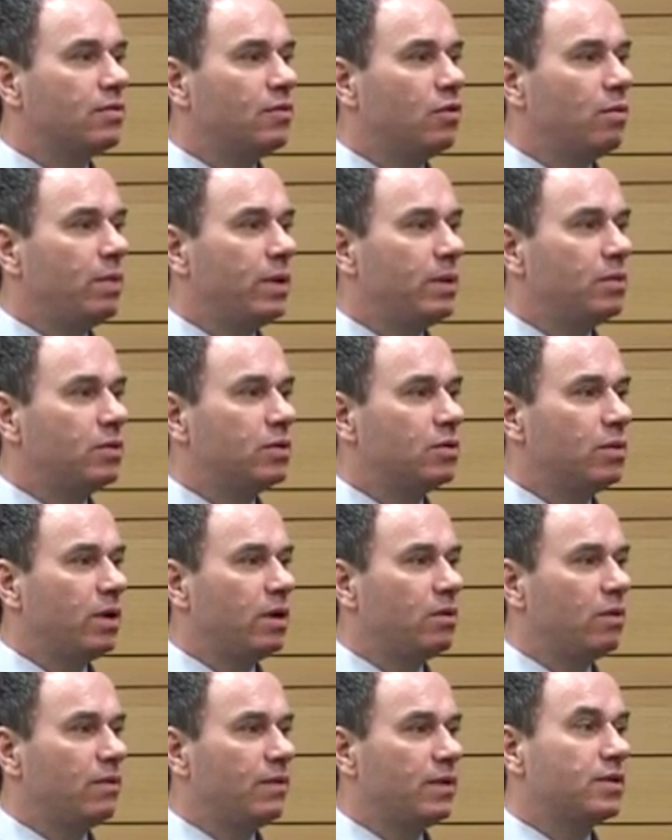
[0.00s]
for people to
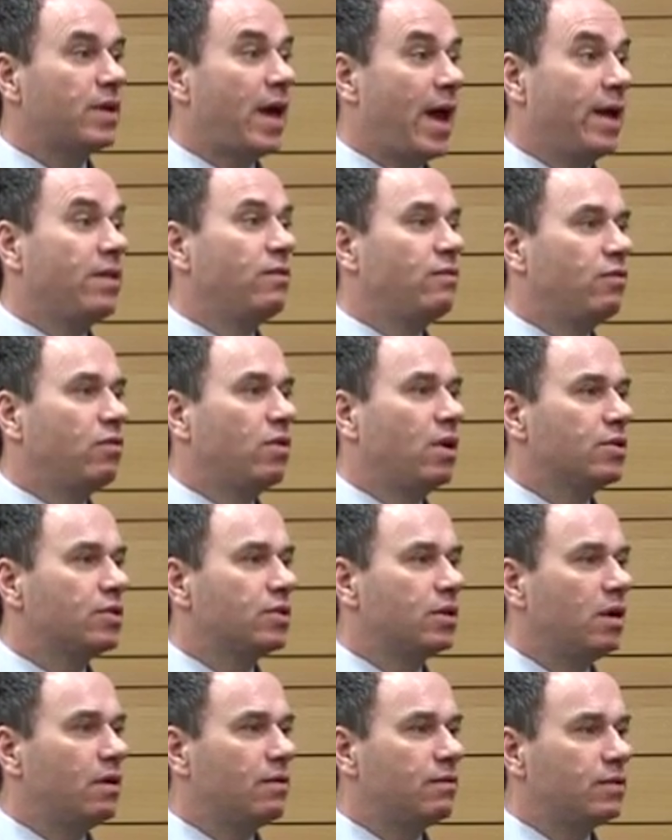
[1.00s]
work with us and for our
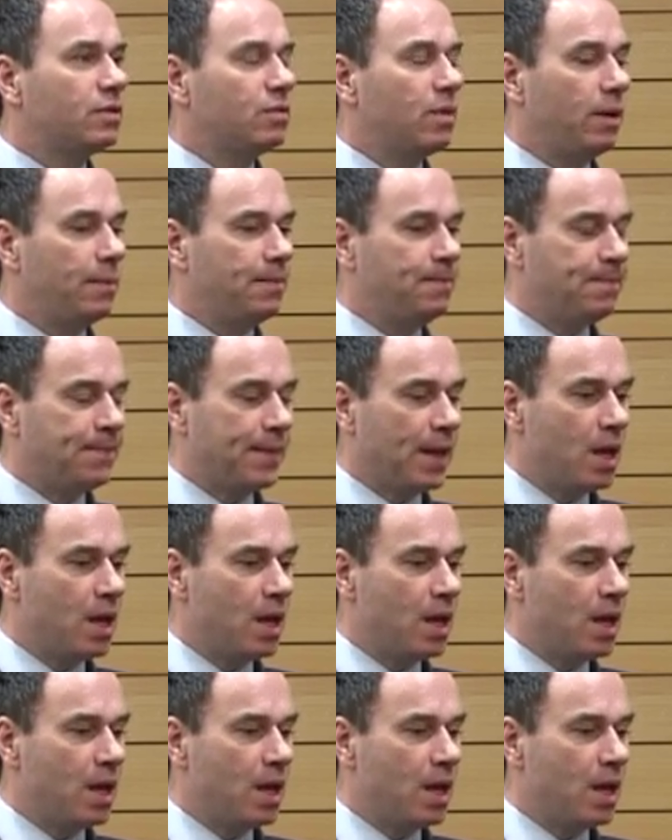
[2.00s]
staff as well.